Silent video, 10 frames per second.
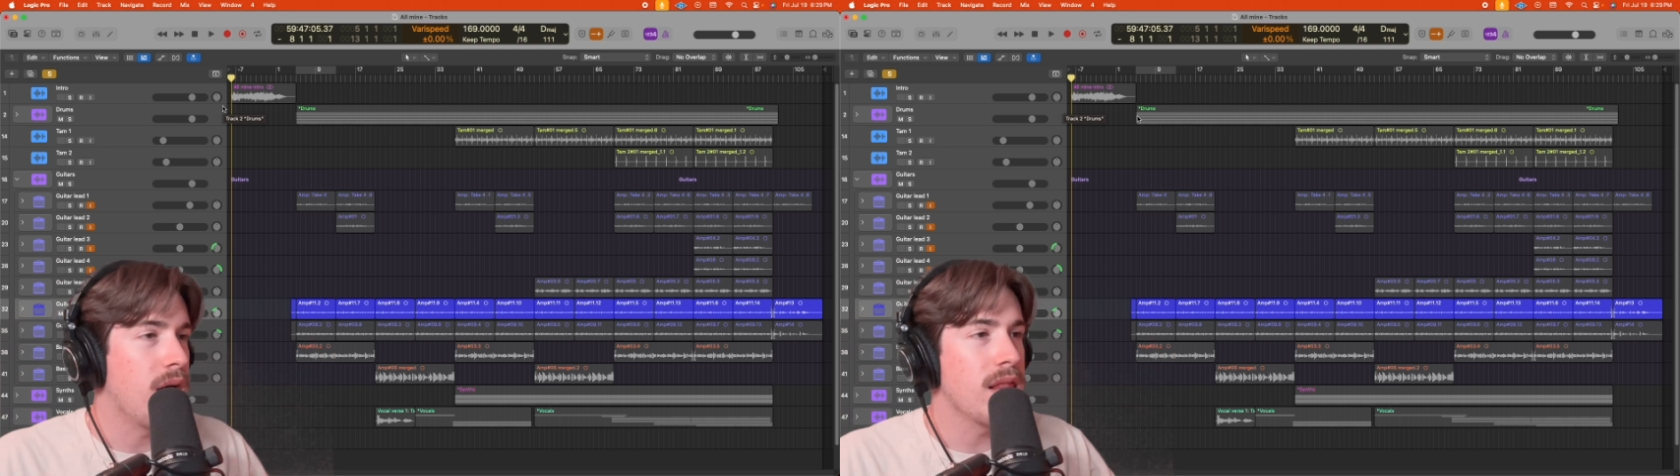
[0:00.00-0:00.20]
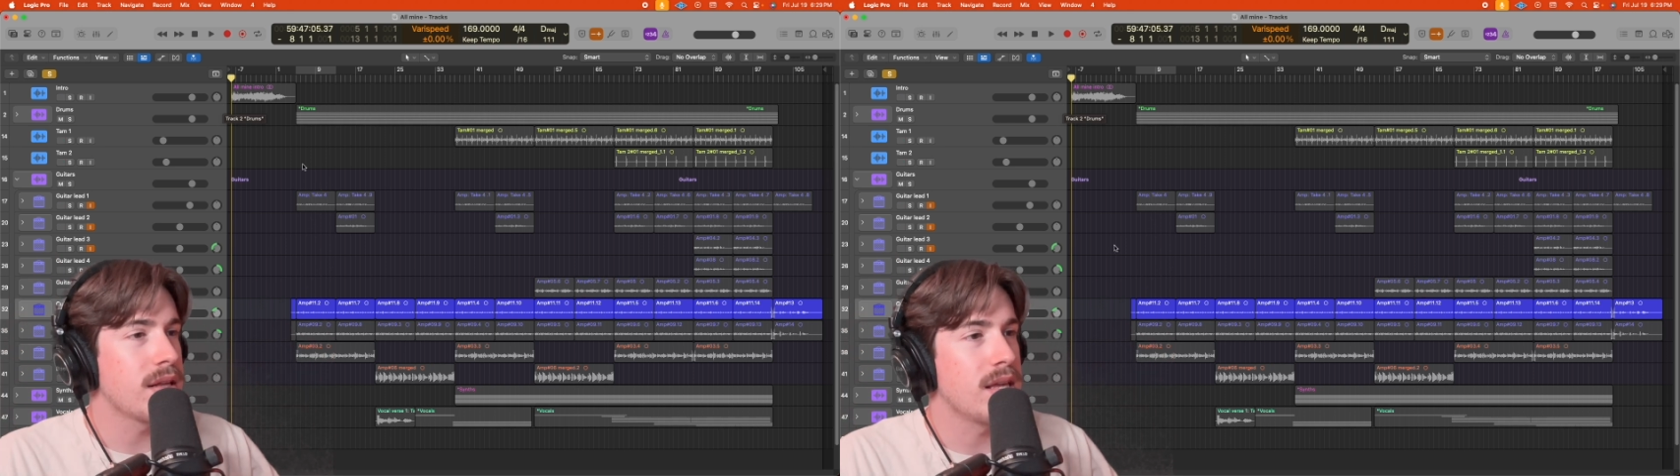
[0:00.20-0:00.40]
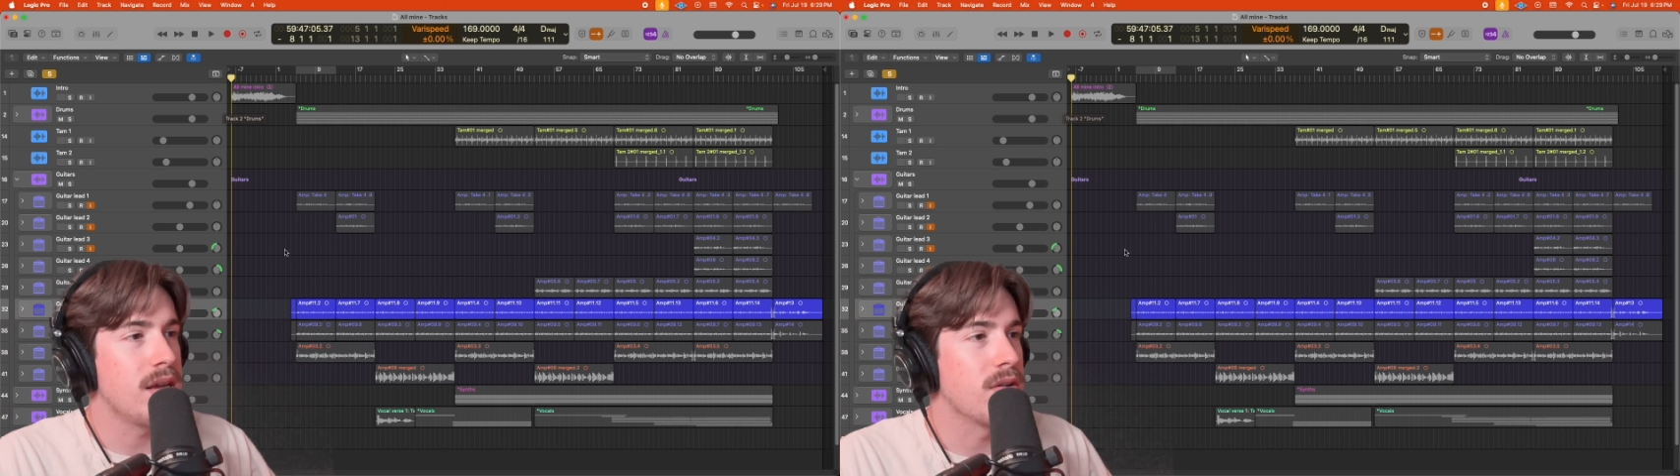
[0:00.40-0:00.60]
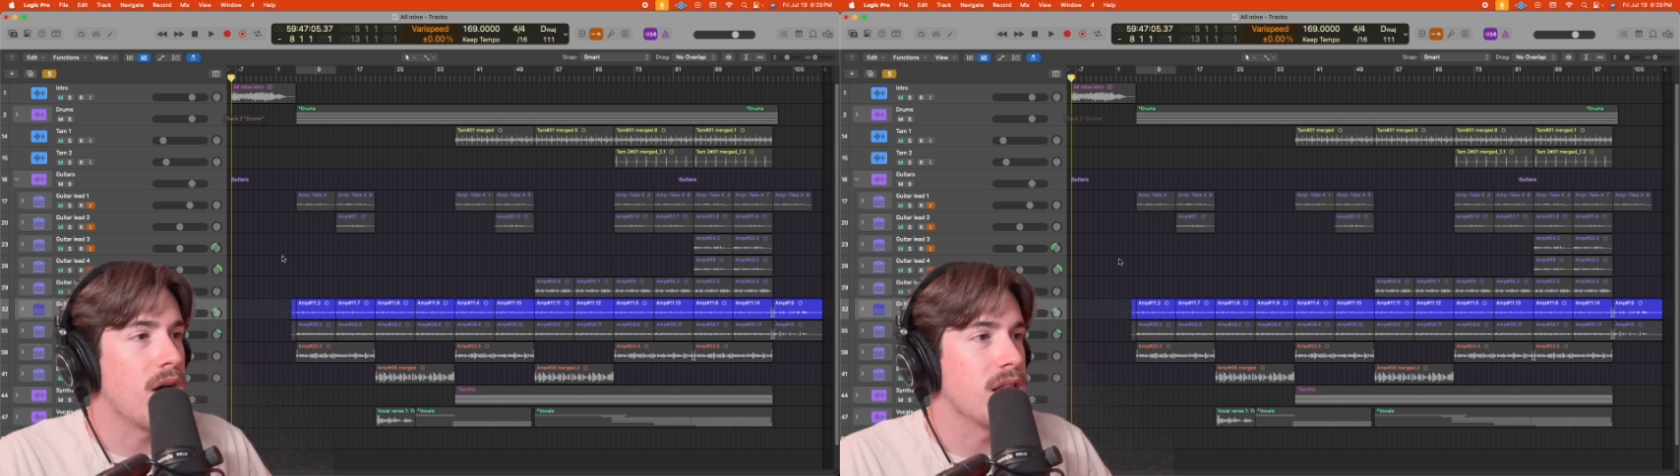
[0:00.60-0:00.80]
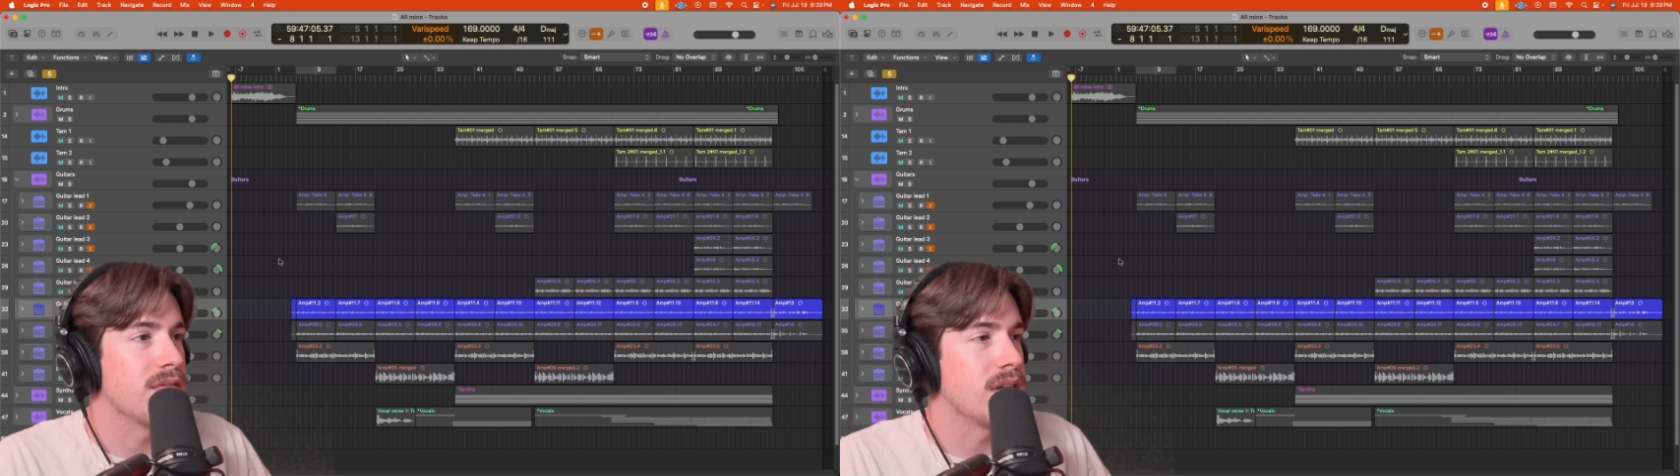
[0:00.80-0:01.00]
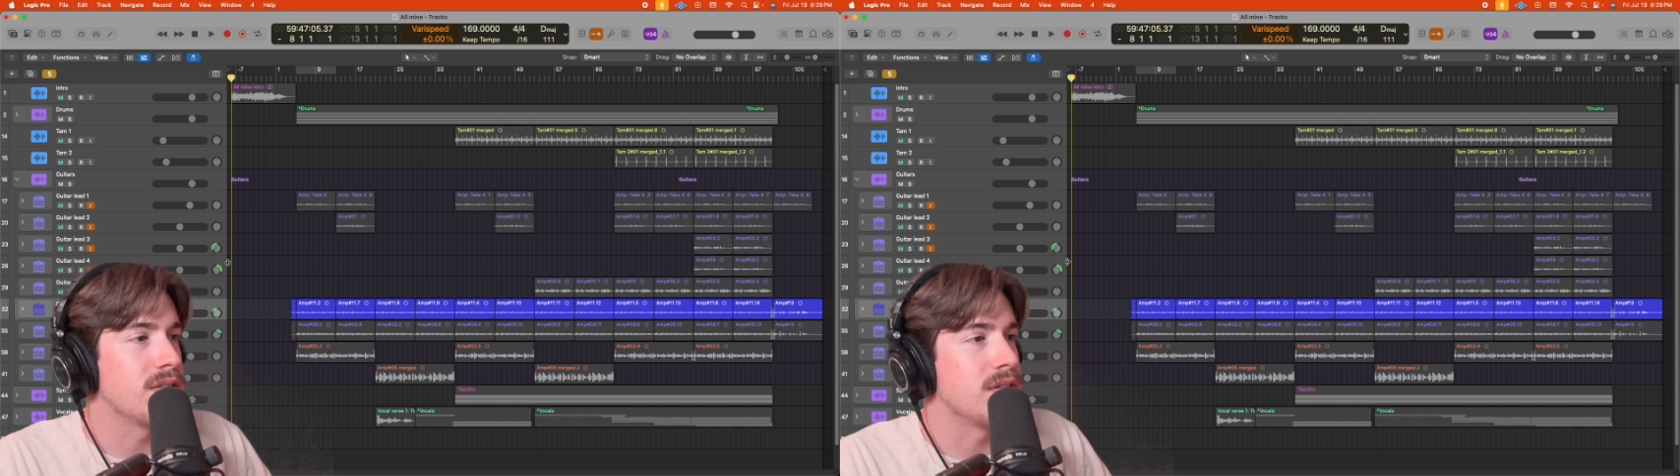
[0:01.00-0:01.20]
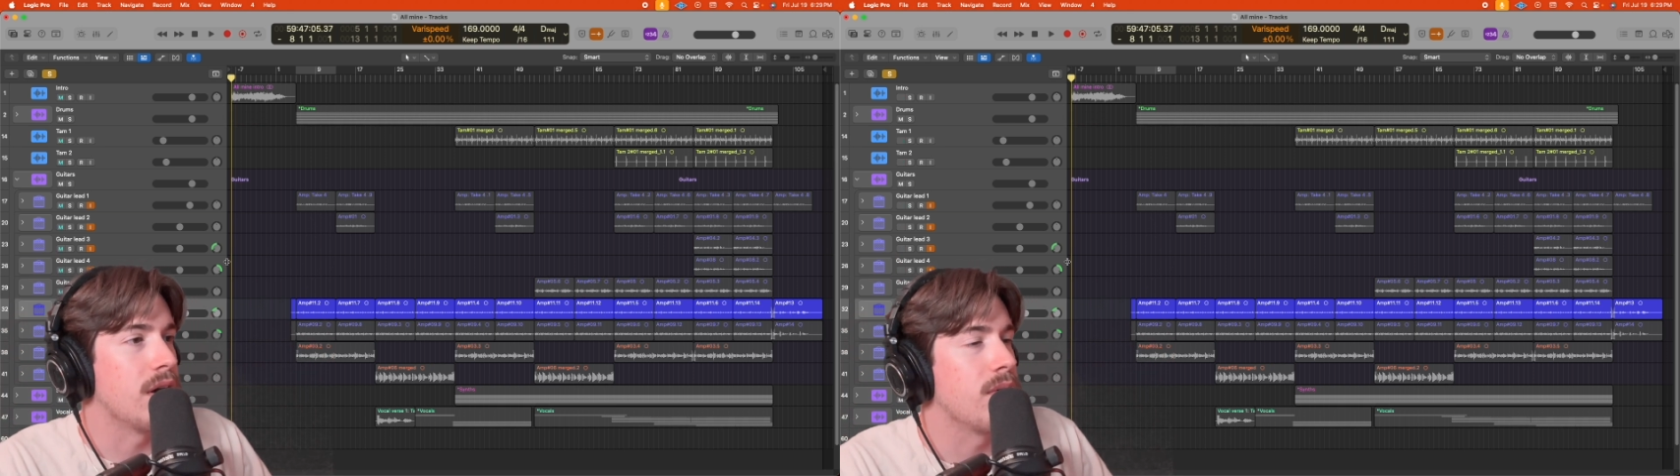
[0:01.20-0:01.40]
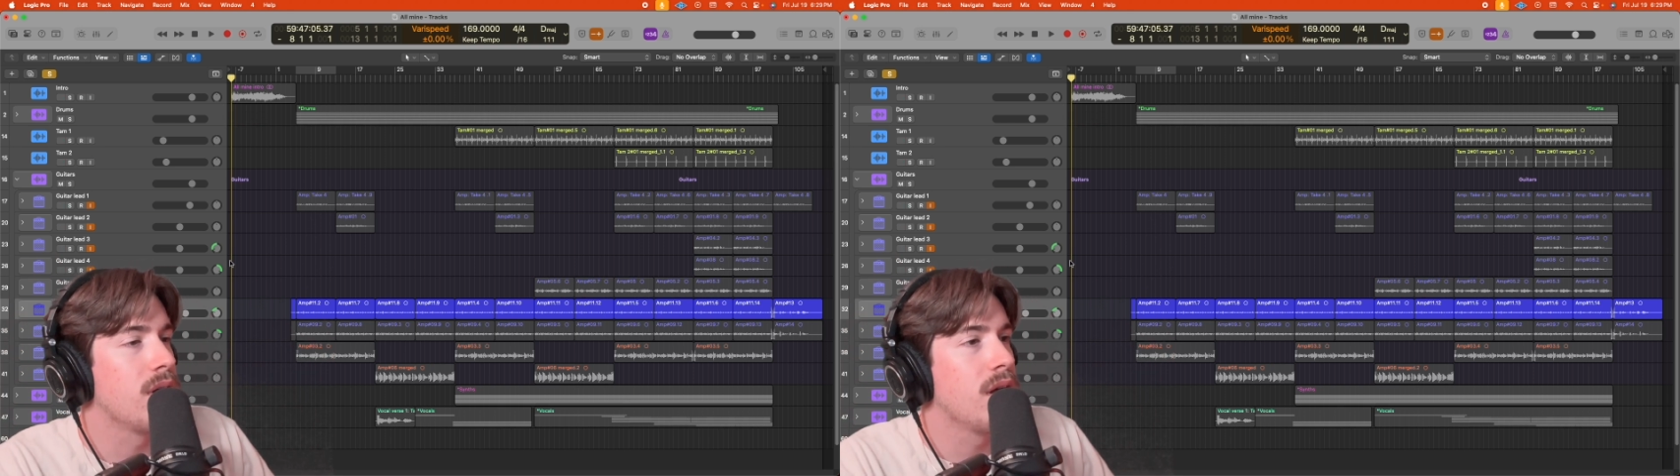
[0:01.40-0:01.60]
I like to hear all of it. So